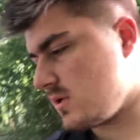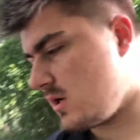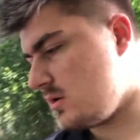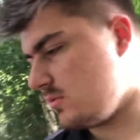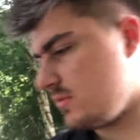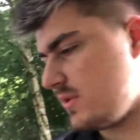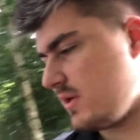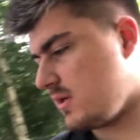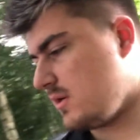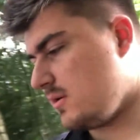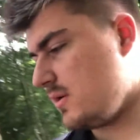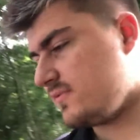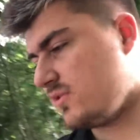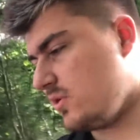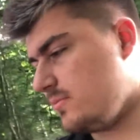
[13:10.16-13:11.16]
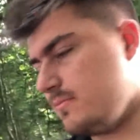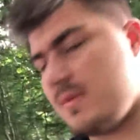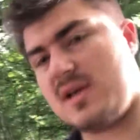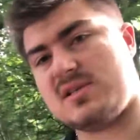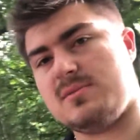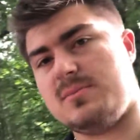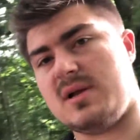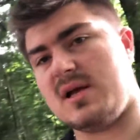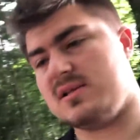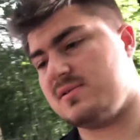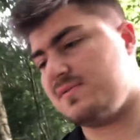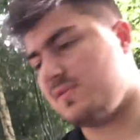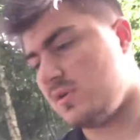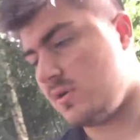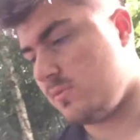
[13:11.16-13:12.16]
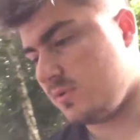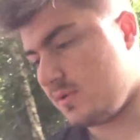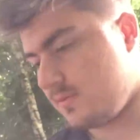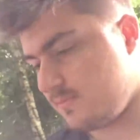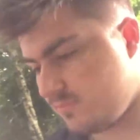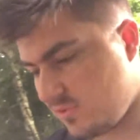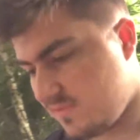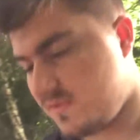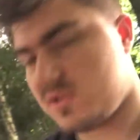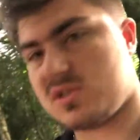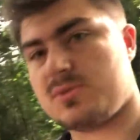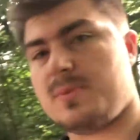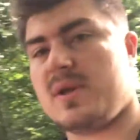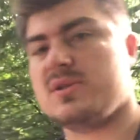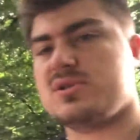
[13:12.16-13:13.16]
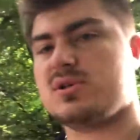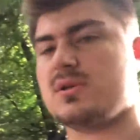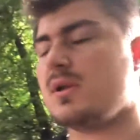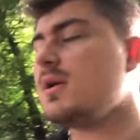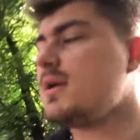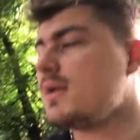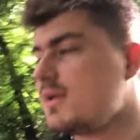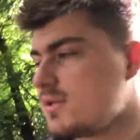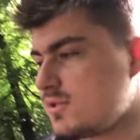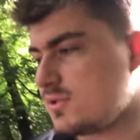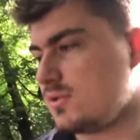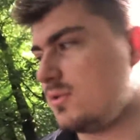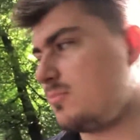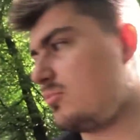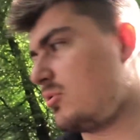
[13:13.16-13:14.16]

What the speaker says: whole thing, I've got massive plans for it. I want to improve the suspension, do the